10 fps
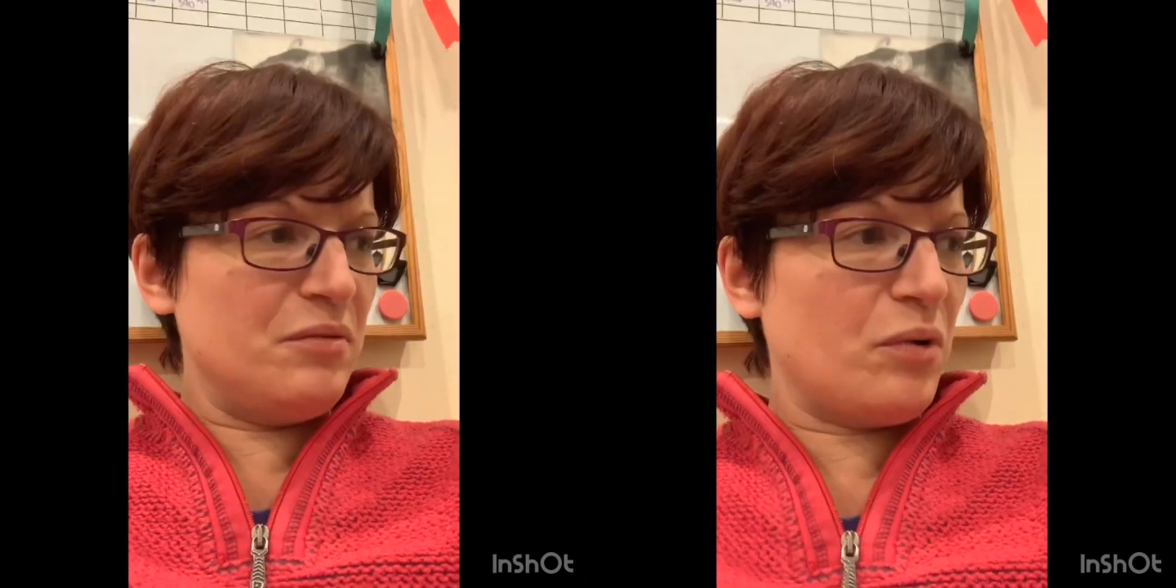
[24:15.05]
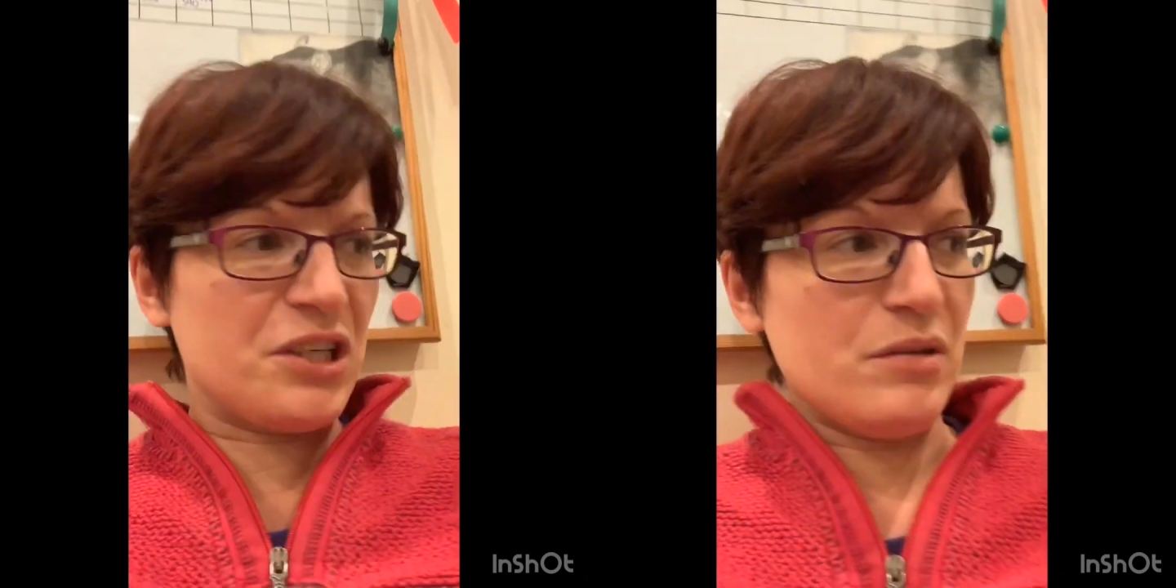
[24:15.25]

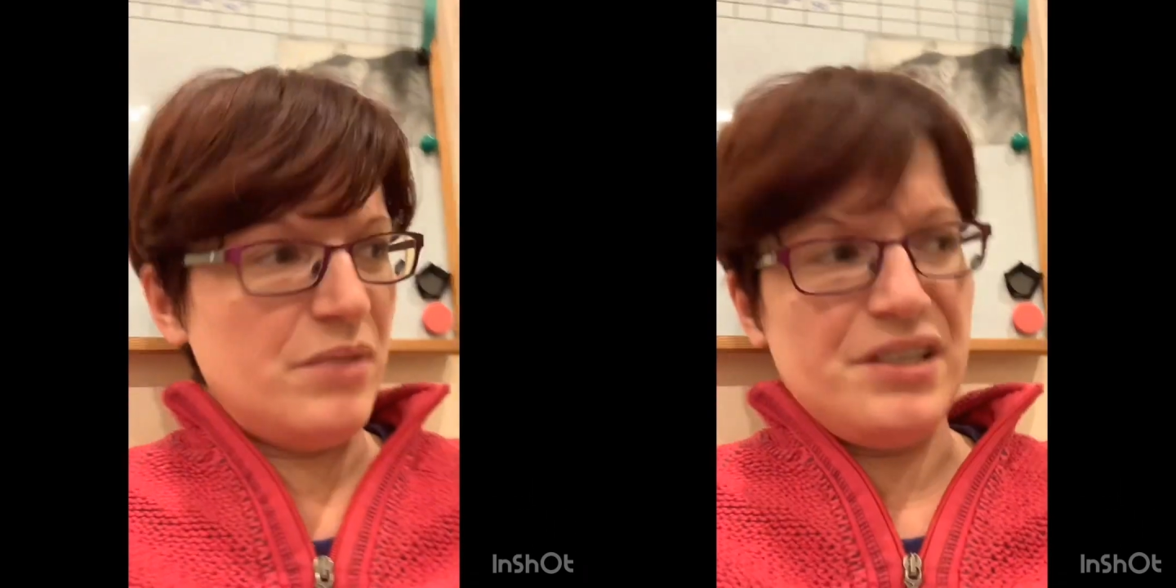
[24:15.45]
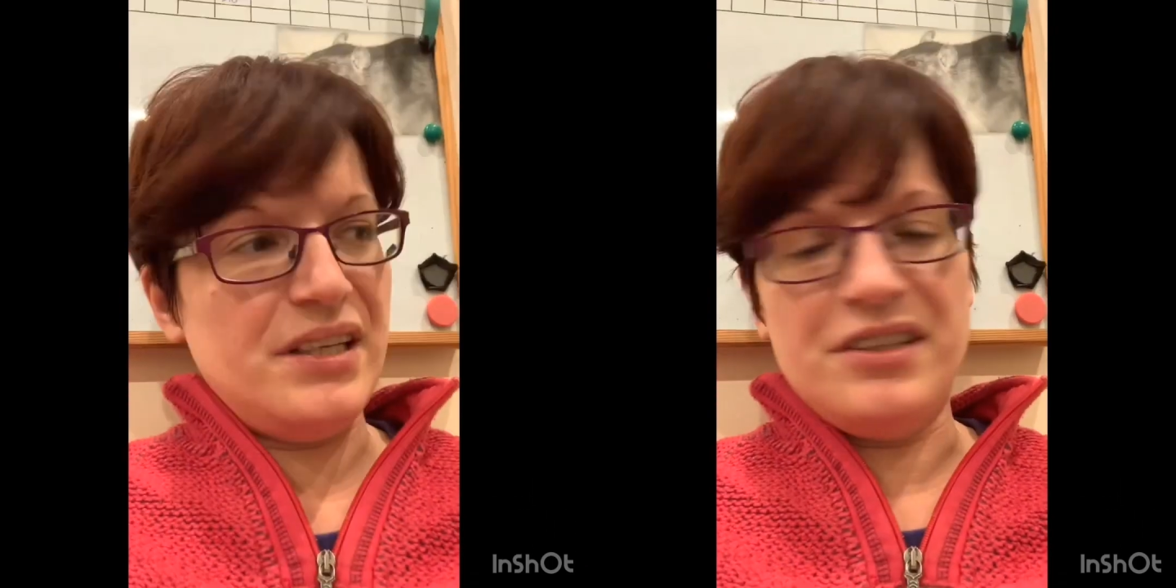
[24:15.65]
washing
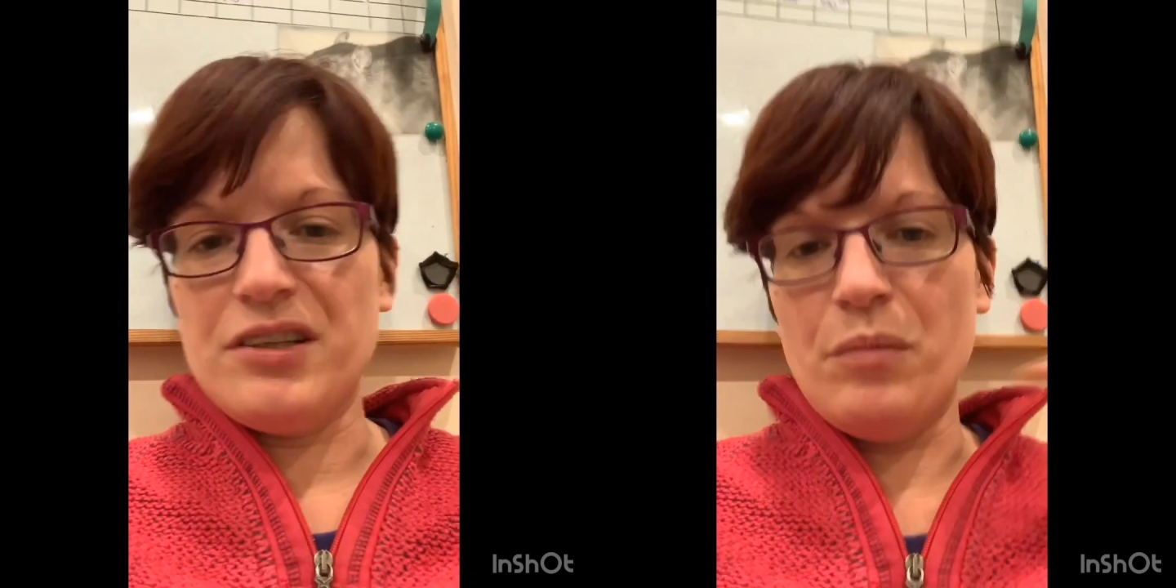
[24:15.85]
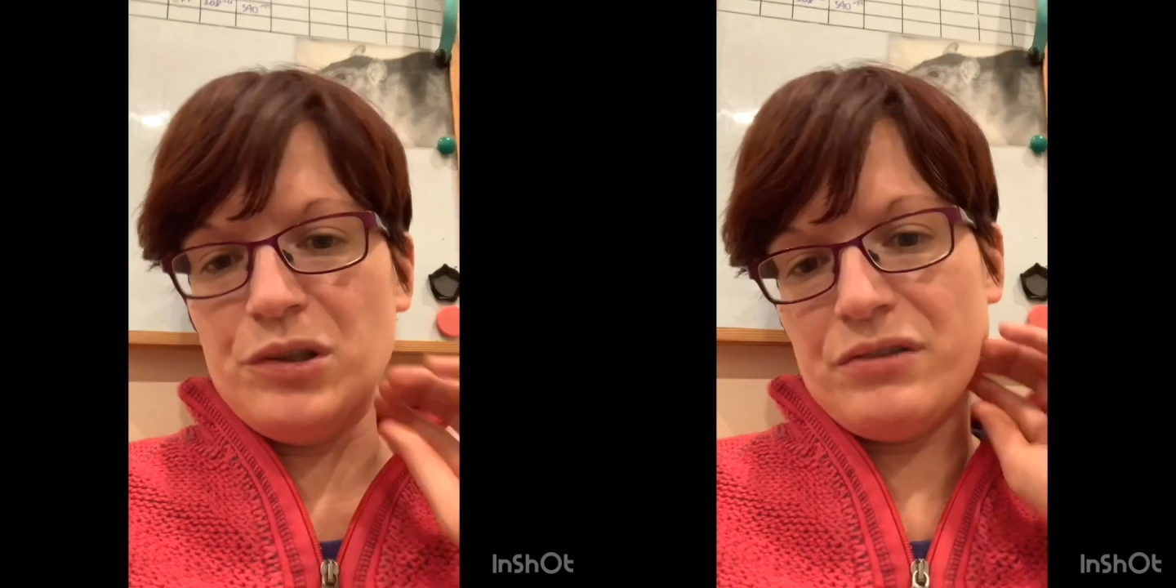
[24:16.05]
machine
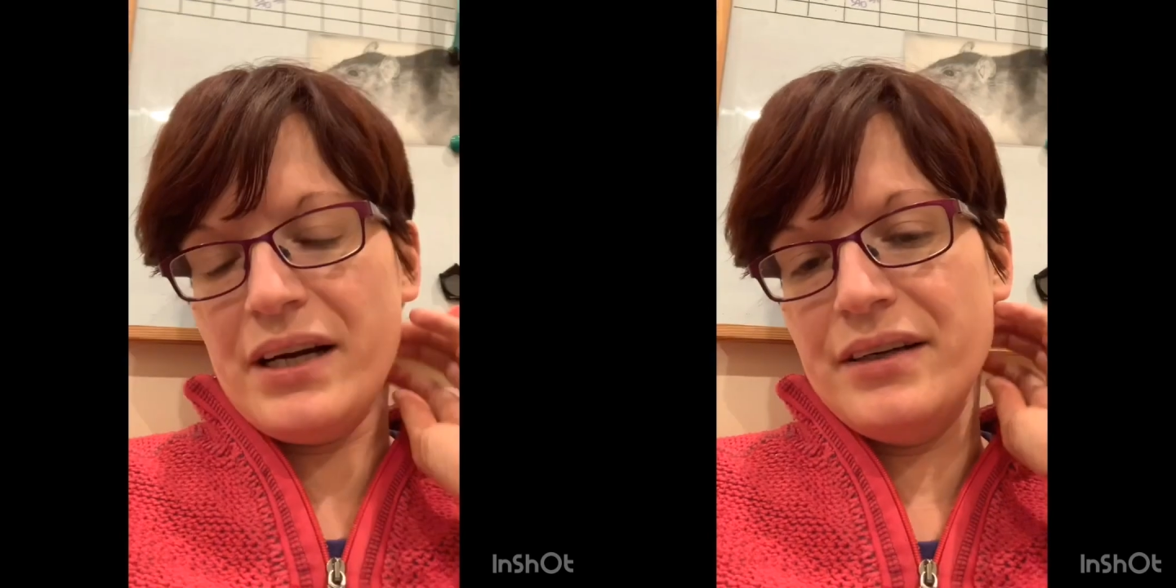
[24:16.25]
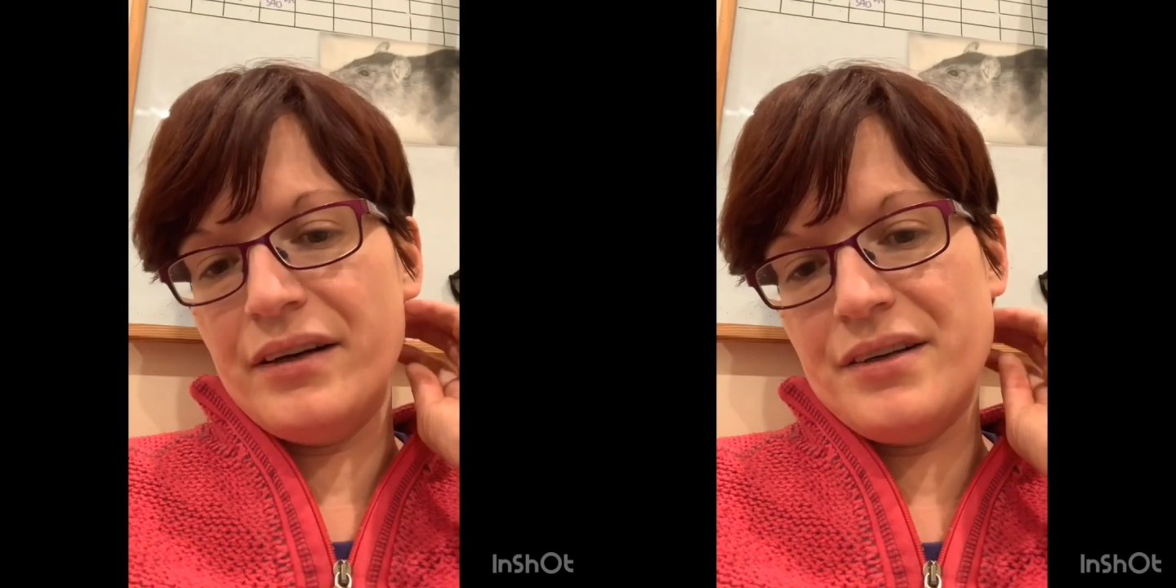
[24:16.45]
tumble
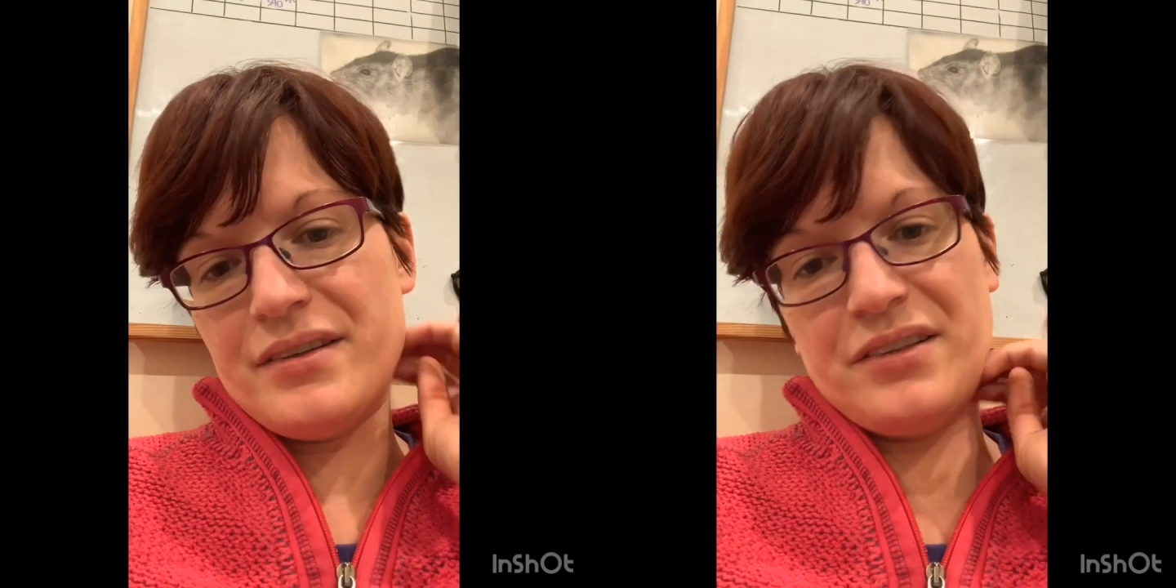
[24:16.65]
dryer noise.